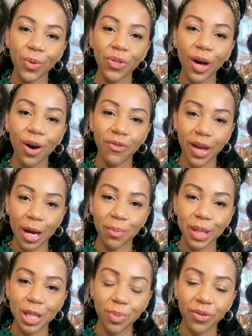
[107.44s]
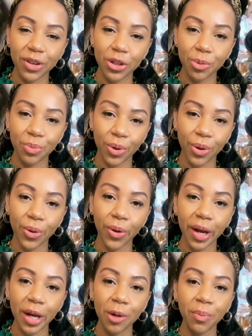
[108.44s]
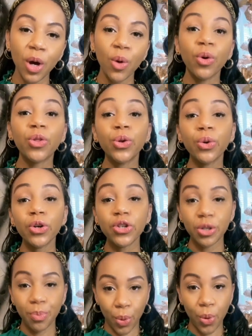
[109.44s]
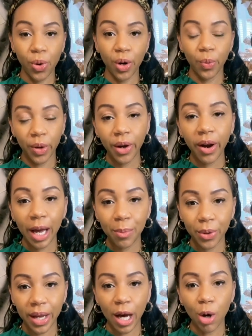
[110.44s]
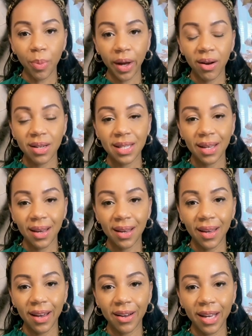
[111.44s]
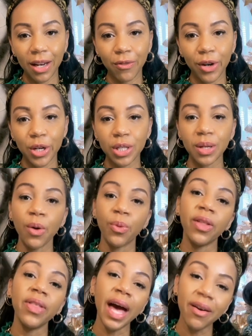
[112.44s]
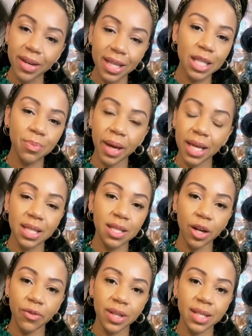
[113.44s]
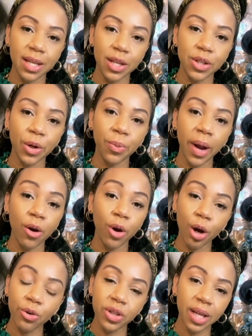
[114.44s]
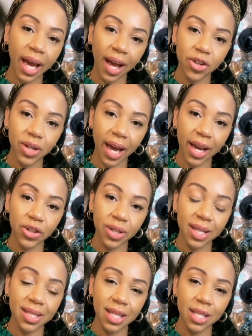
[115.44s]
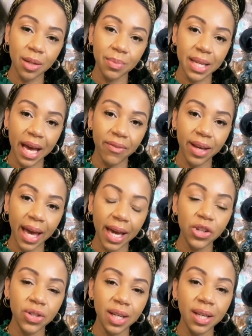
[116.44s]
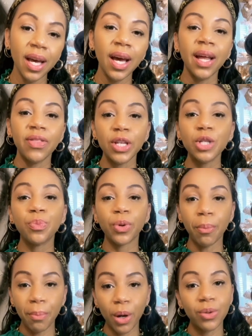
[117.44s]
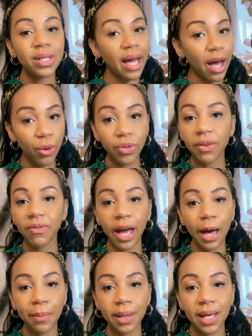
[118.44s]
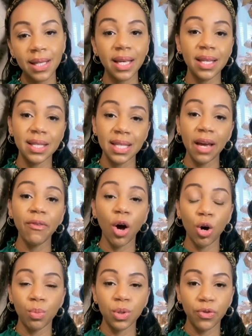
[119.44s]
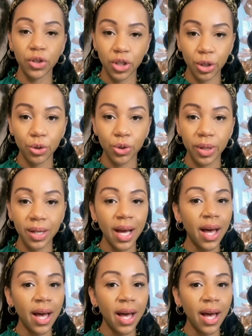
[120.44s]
With Our Families Prevention Program. With your support, we are able to help parents and kin caregivers with evidence-based services around coaching, education, and systems navigation. This promotes healthy families and safe homes for children.